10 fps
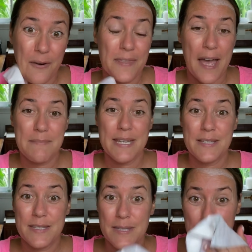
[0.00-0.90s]
that
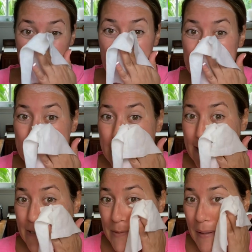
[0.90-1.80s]
means the money that
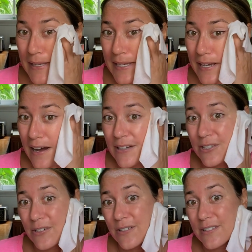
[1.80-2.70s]
you're spending on
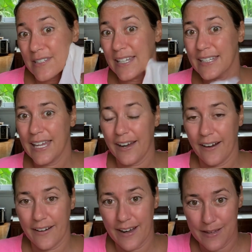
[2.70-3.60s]
your
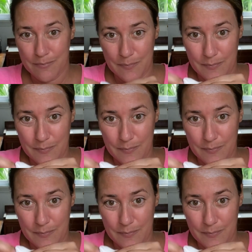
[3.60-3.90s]
skincare and